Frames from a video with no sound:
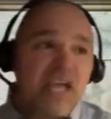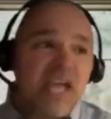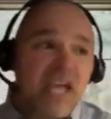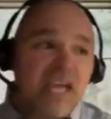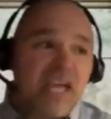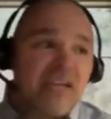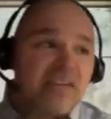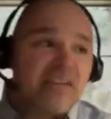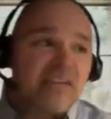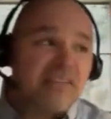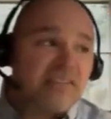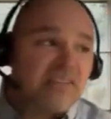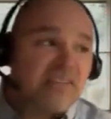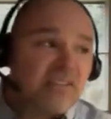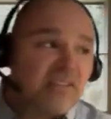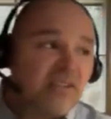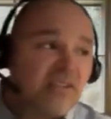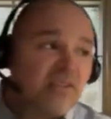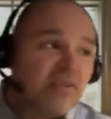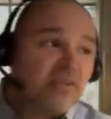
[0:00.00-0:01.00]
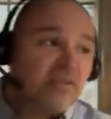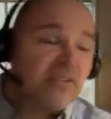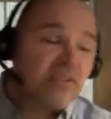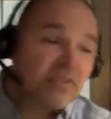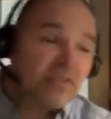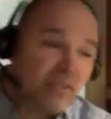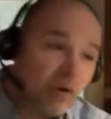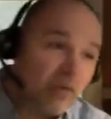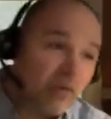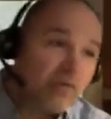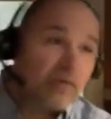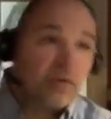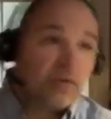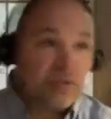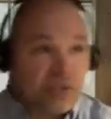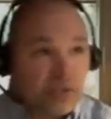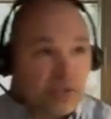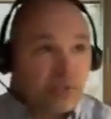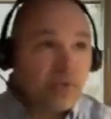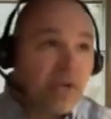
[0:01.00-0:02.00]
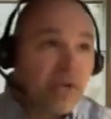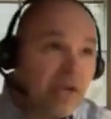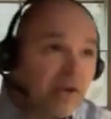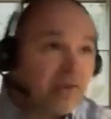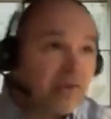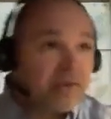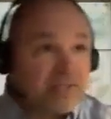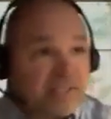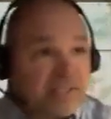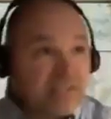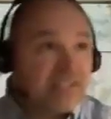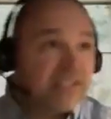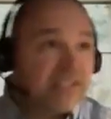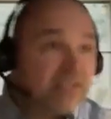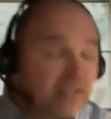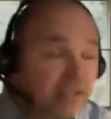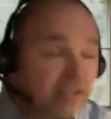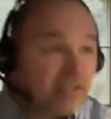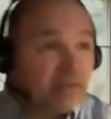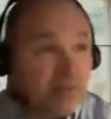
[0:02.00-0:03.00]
and you know you go for your two rounds and then you're gonna